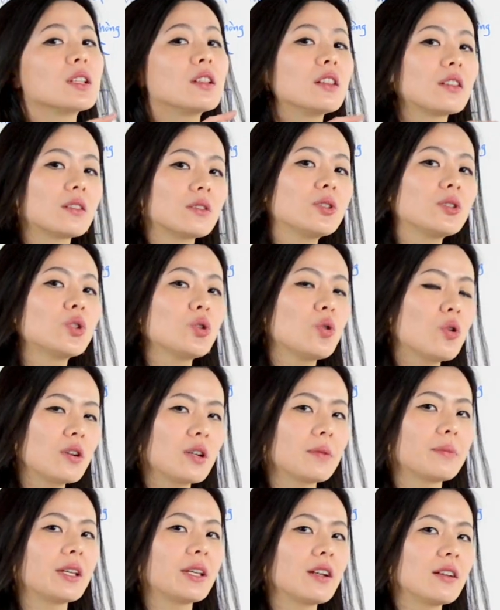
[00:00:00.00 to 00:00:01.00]
a little
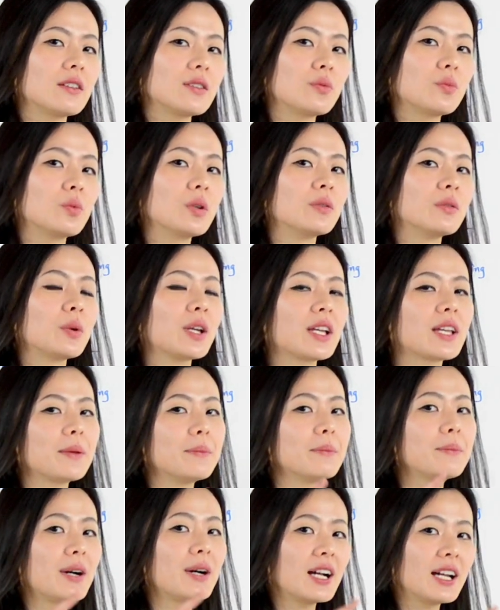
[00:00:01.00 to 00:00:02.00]
shorter because when we
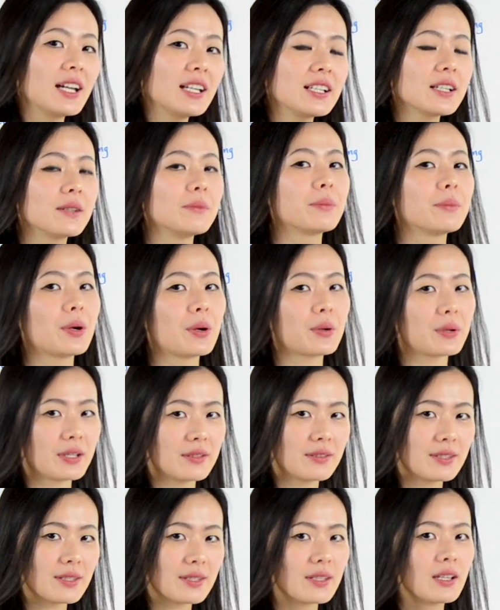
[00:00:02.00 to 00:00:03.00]
combine
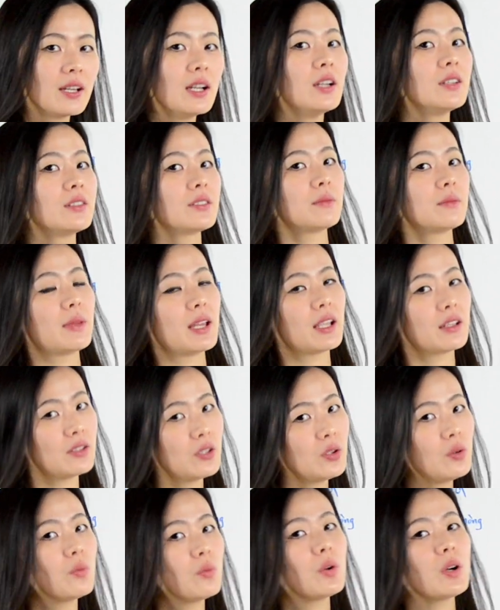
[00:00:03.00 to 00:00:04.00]
components to make
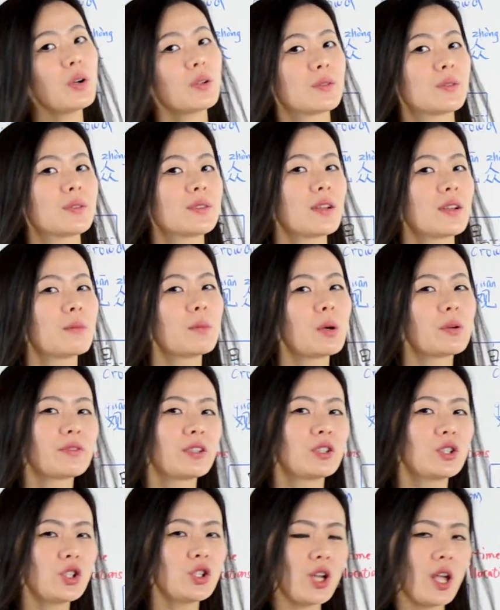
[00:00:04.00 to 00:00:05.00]
new words, some of
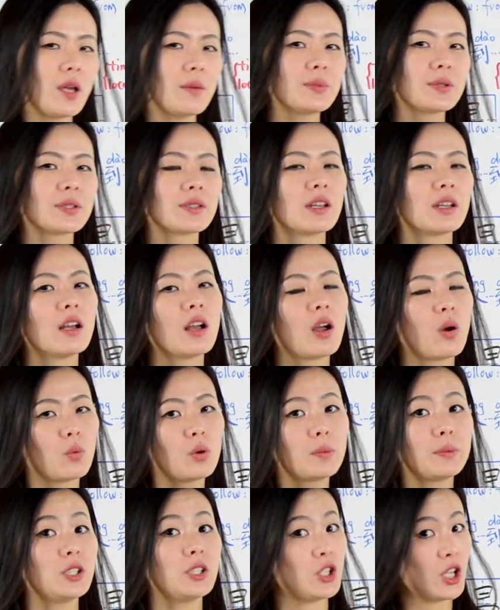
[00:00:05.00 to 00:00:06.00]
the shapes
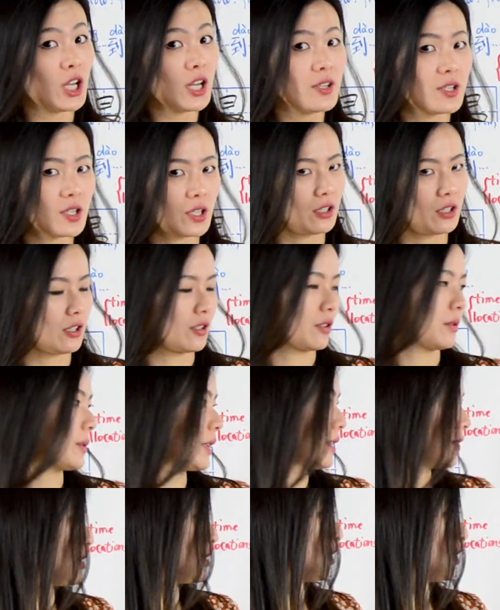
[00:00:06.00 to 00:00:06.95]
will be changed a little bit,